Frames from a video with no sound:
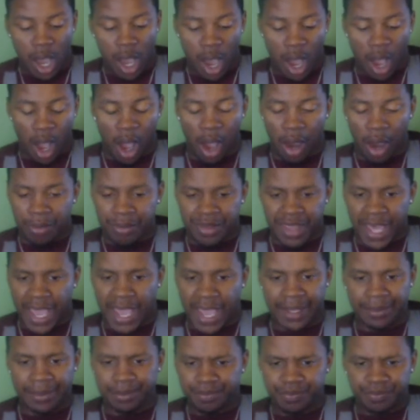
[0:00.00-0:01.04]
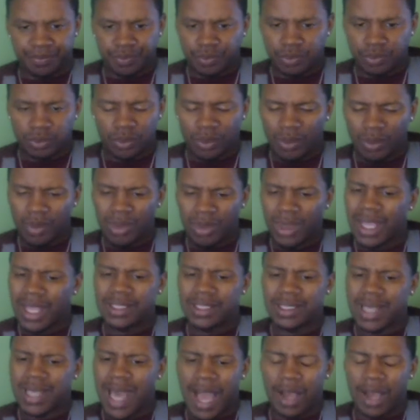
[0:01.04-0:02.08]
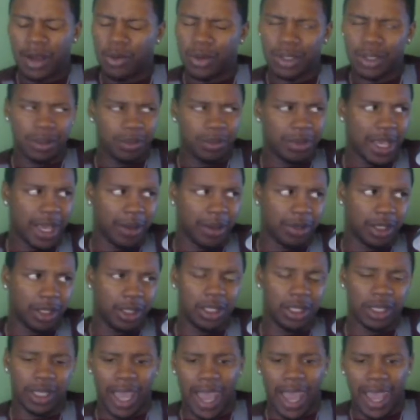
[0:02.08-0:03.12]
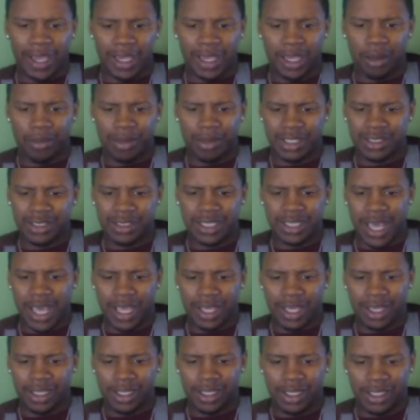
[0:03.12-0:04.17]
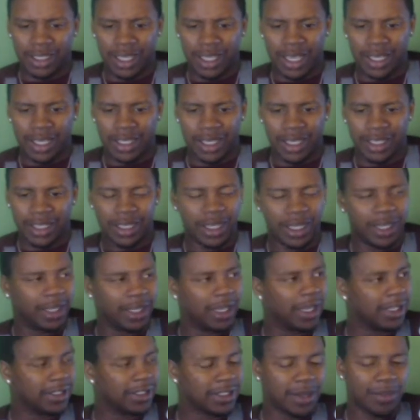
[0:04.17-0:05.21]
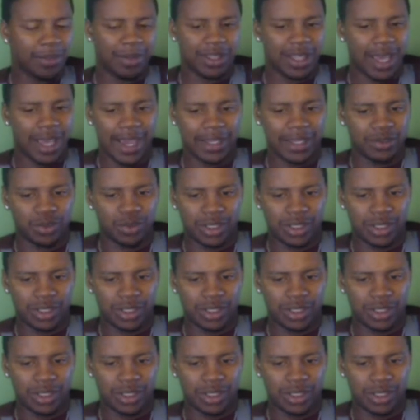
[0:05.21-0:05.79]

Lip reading: that is not going to be able to look at him and say and sympathize